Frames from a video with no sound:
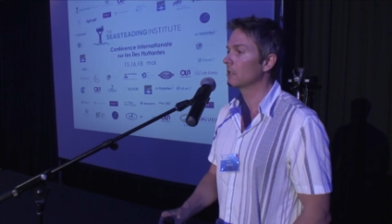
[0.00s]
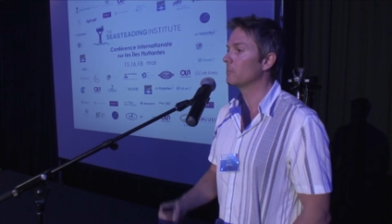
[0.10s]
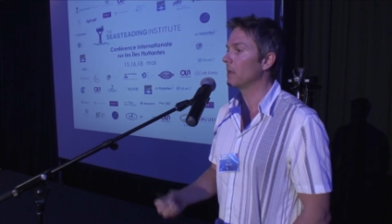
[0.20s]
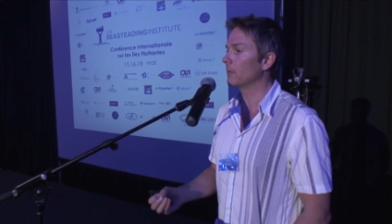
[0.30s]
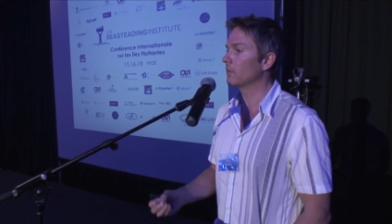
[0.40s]
uh,
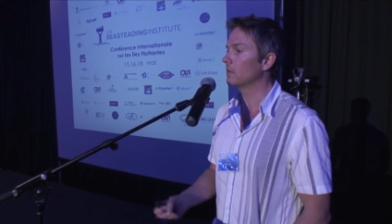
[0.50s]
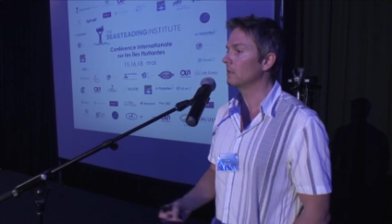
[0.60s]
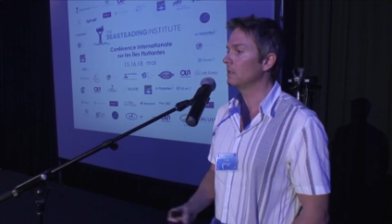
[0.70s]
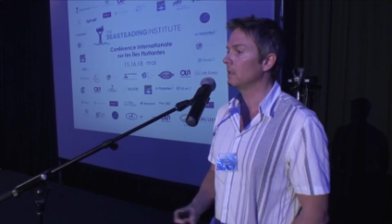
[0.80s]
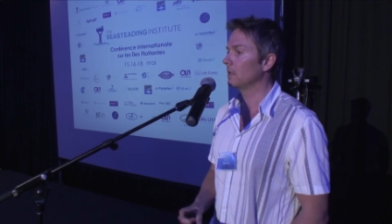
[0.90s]

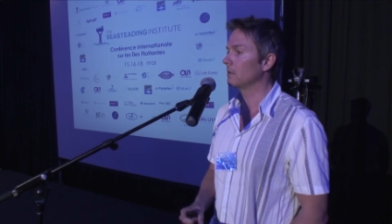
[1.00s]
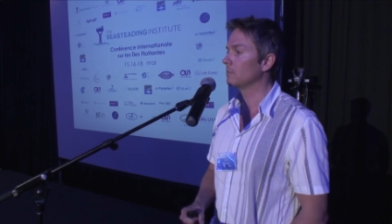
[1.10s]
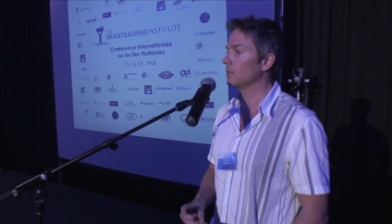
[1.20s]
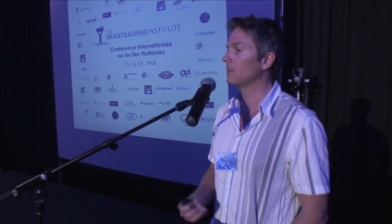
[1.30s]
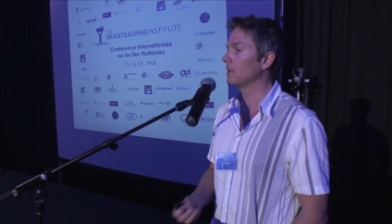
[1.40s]
capacity
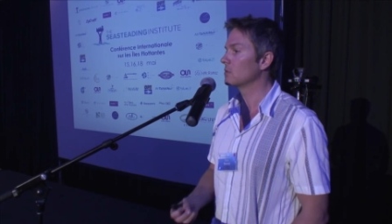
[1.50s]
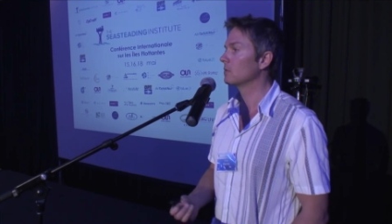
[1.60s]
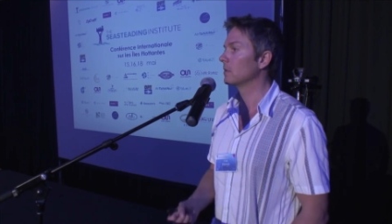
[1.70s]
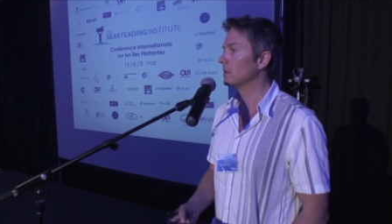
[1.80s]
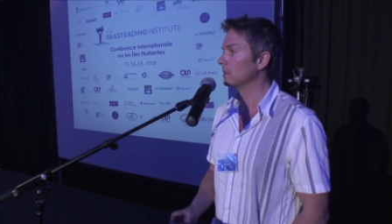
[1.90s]
and
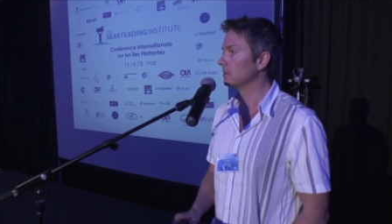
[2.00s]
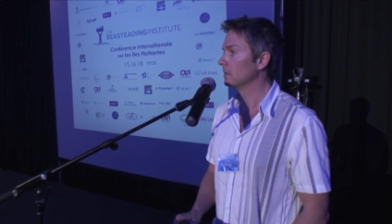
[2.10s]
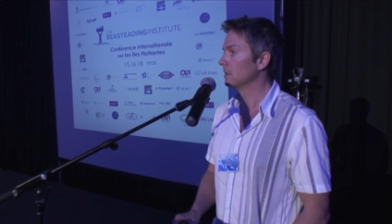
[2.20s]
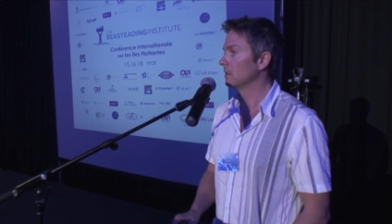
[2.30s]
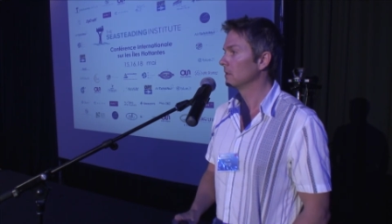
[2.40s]
potential here,
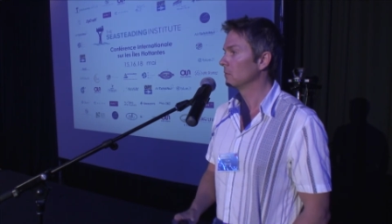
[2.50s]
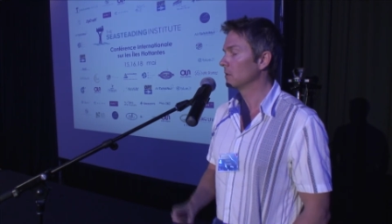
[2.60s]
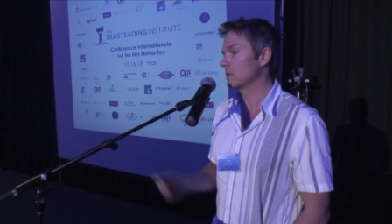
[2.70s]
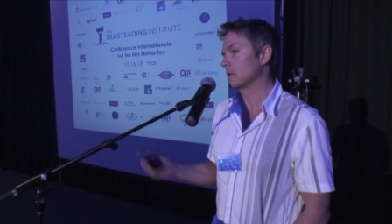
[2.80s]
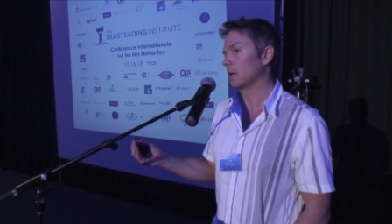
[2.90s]

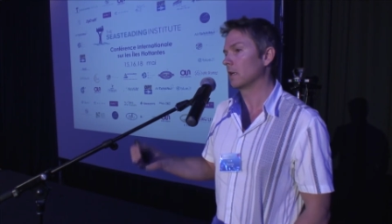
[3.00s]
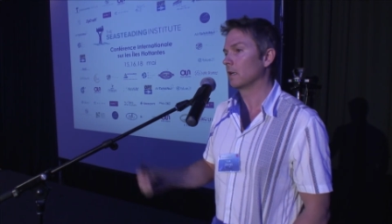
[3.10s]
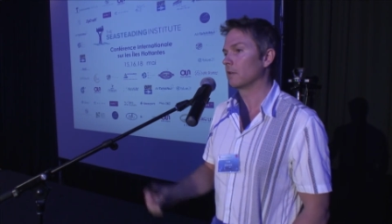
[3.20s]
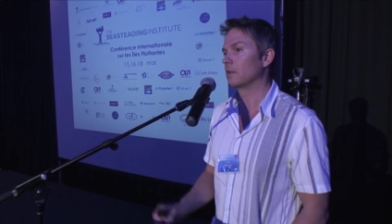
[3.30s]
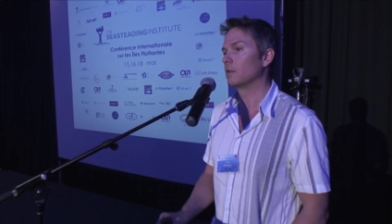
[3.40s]
which I,
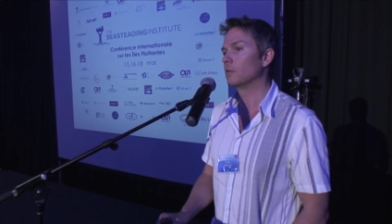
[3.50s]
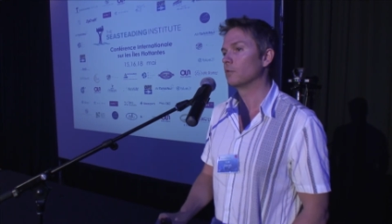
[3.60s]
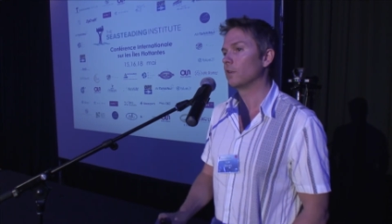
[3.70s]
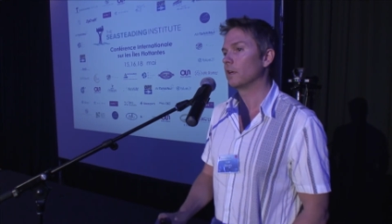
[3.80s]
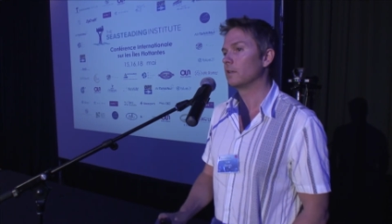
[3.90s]
I, think
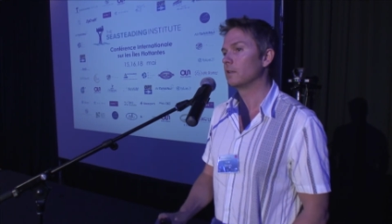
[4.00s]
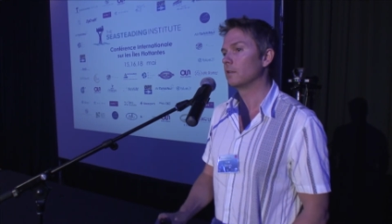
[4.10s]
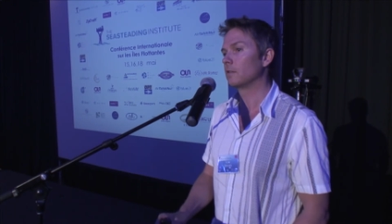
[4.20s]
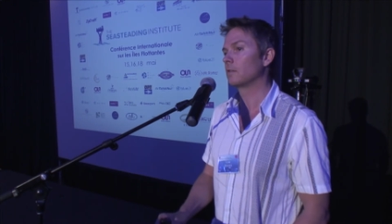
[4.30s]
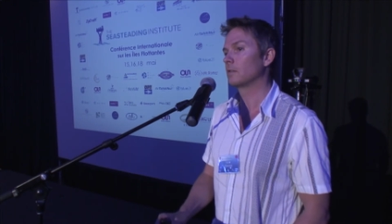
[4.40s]
you'll find
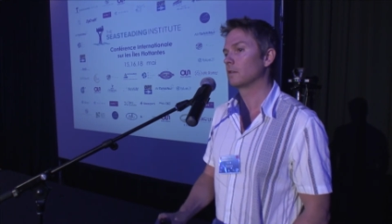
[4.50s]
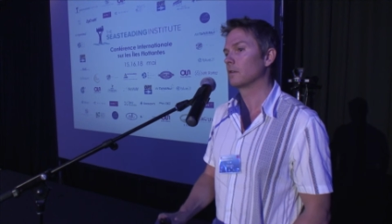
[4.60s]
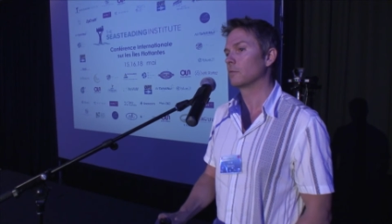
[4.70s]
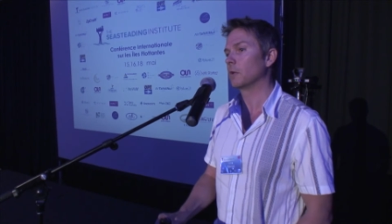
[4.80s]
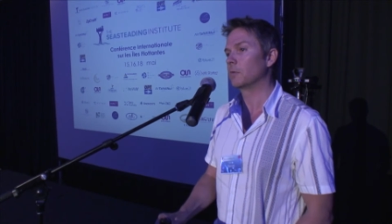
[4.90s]
is,
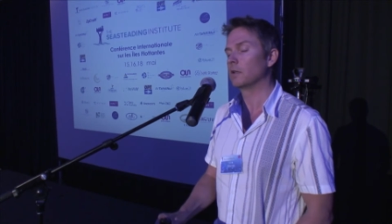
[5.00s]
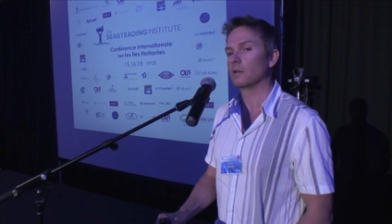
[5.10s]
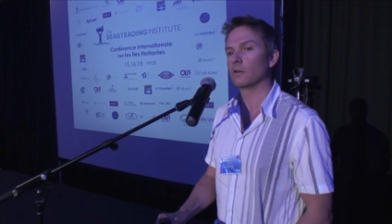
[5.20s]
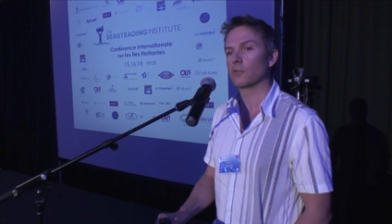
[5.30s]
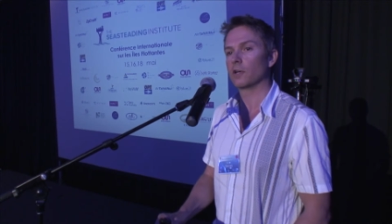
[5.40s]
is maybe
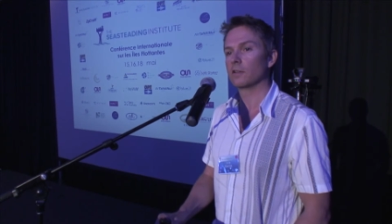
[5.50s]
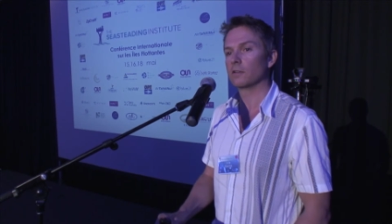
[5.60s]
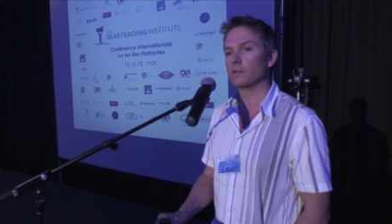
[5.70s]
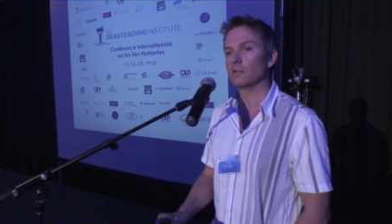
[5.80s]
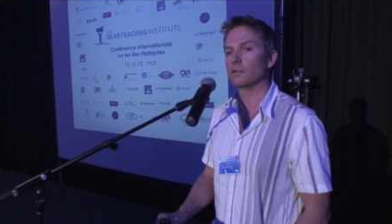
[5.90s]
a lot greater
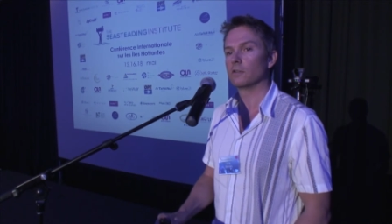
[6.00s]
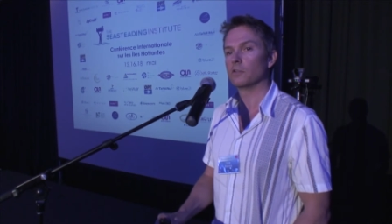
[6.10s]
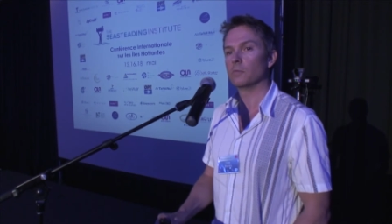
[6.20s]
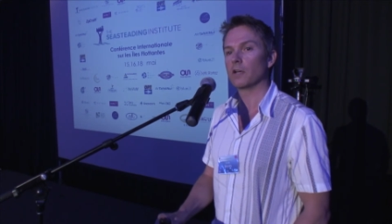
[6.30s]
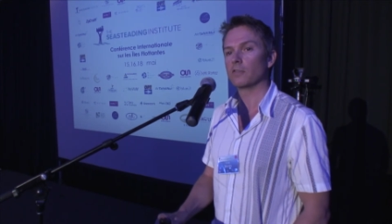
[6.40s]
than,
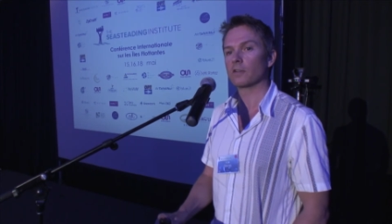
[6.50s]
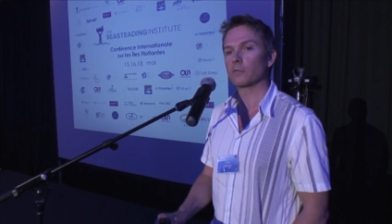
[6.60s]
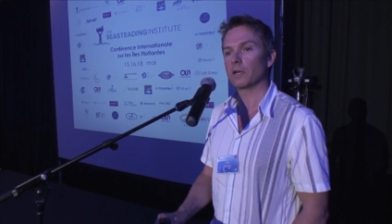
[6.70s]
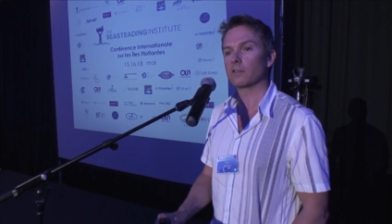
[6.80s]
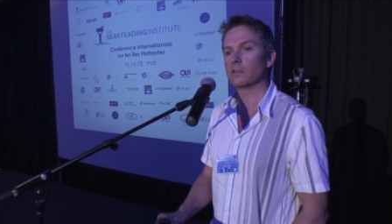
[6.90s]
than you might have
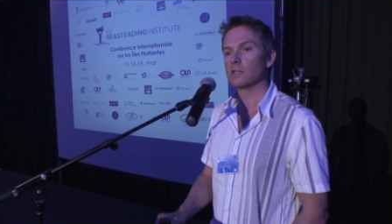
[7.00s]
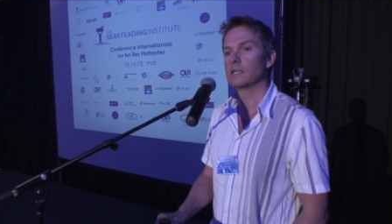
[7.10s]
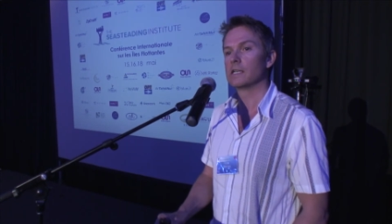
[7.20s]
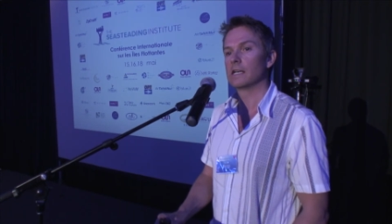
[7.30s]
expected.